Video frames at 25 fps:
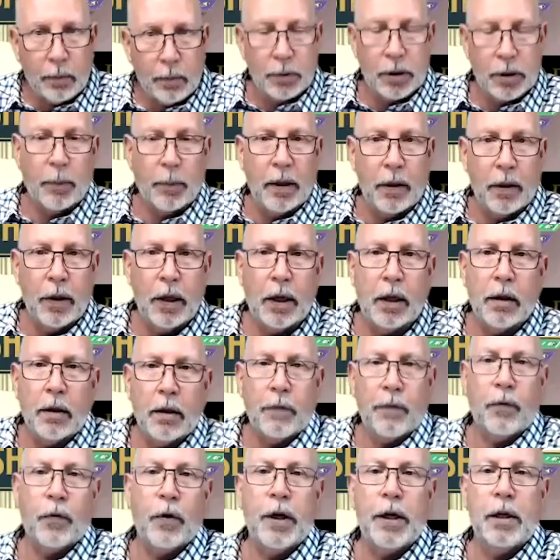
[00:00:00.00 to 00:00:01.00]
I mean, think of the
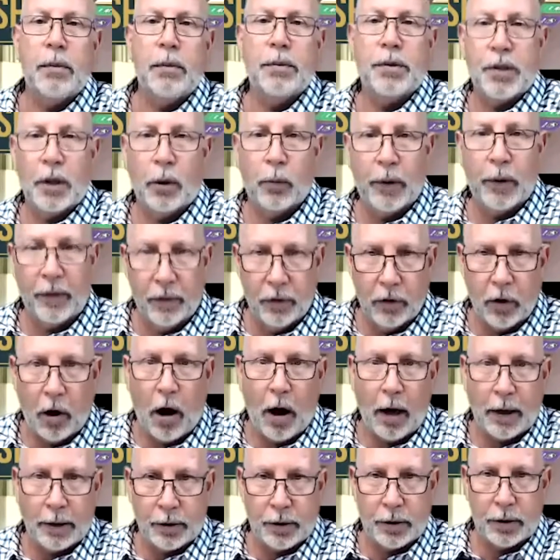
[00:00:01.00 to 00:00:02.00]
freedoms that we've
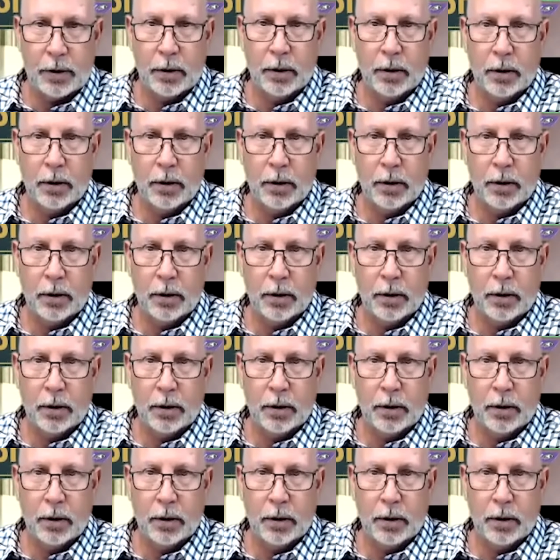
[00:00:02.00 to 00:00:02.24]
lost.